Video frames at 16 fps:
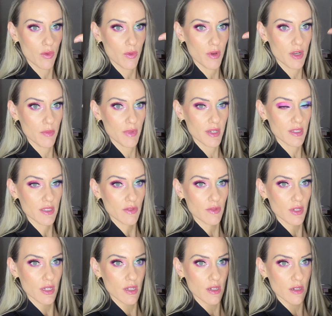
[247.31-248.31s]
What am I
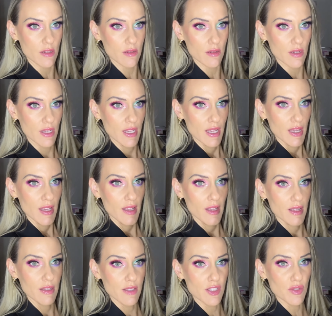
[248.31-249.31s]
doing here?
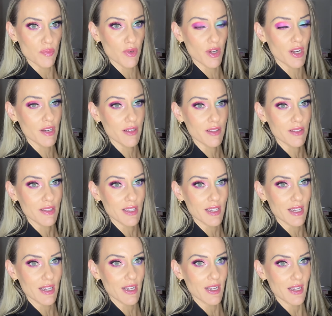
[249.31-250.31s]
It's
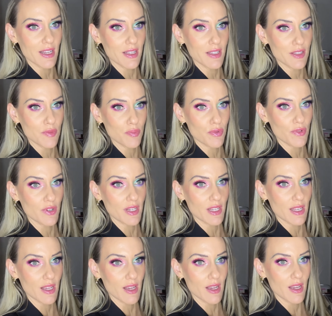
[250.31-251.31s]
sparkly, it's
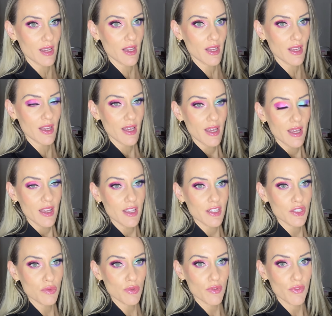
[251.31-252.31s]
pretty,
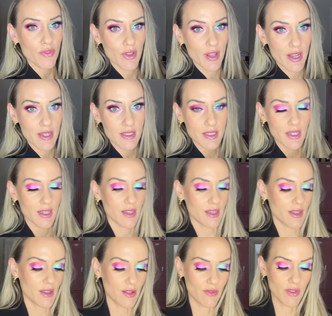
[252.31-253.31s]
it's
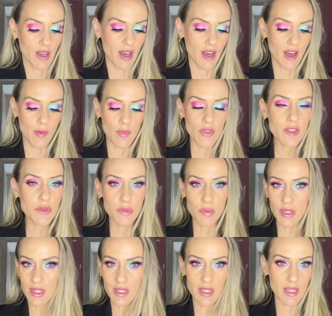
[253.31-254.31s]
reflective. This would
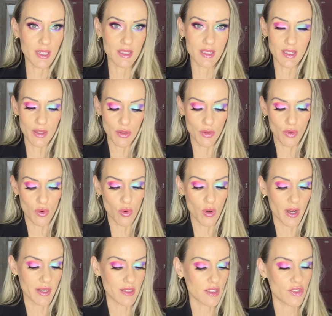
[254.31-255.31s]
be an easy little
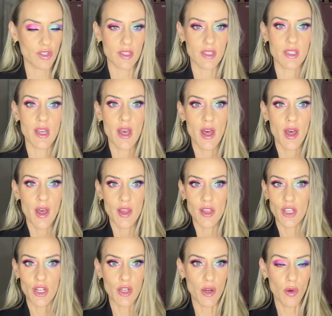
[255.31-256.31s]
quad to just,
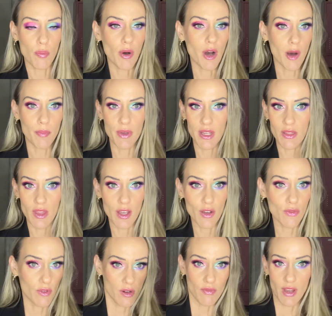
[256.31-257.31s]
you know, pop in like
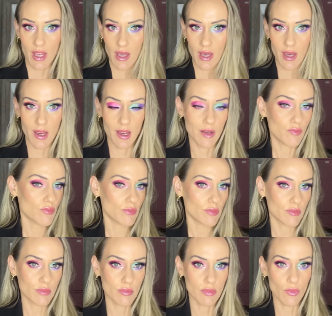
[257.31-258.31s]
for a vacay
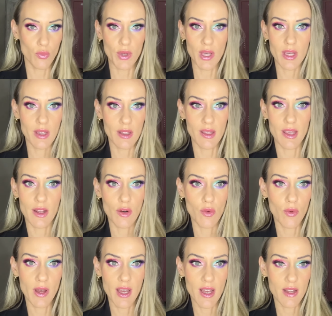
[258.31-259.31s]
weekend
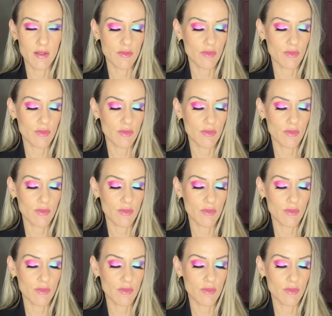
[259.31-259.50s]
getaway.